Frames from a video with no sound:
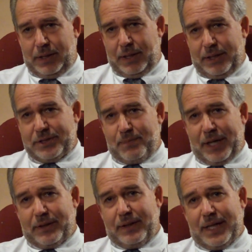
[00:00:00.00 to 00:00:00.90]
It's a
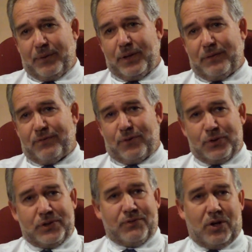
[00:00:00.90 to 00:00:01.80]
method that we
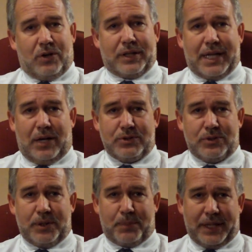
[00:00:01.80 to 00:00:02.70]
first of all counsel
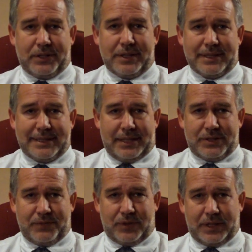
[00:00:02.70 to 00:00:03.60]
the patient
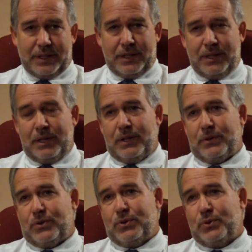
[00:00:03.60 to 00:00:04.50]
extensively
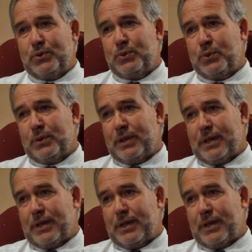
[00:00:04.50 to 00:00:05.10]
to